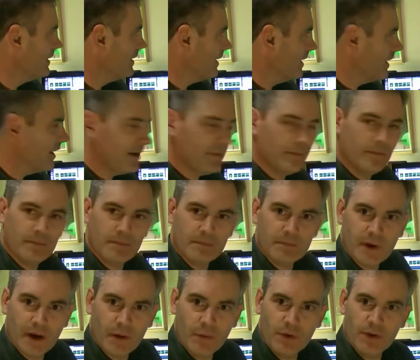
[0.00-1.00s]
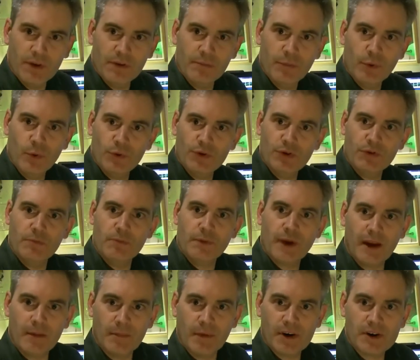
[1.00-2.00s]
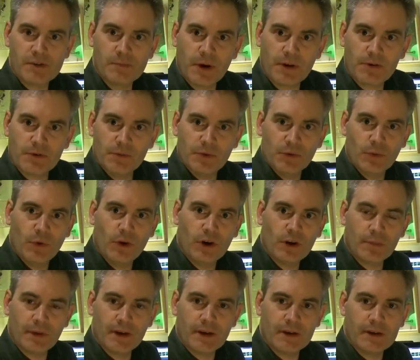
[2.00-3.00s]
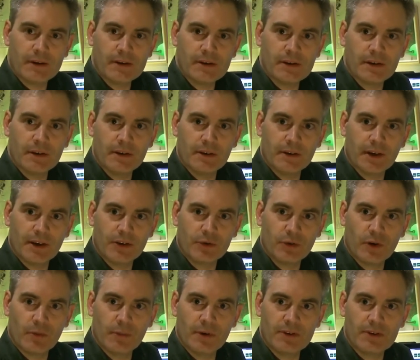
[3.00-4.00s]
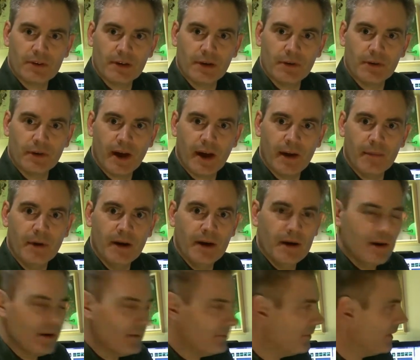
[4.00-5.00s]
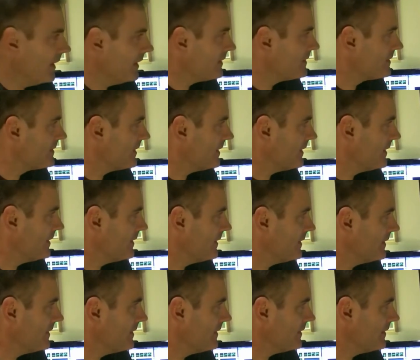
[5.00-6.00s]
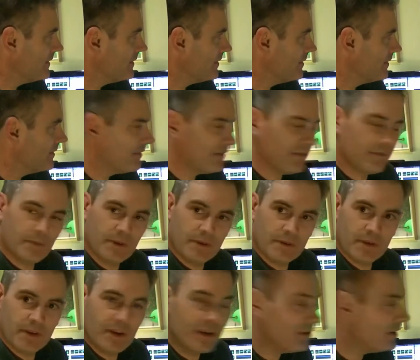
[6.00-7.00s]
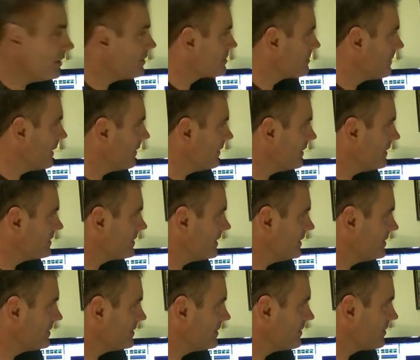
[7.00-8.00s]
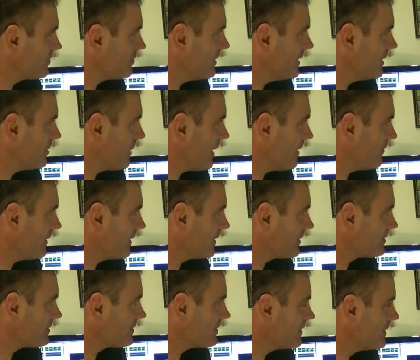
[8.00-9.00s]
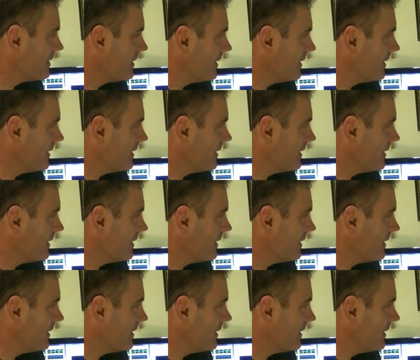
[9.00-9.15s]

I wouldn't have bored you getting my Spectrum to work because it's taking 20 minutes to load the game. But the thing you notice about this is 3D graphics.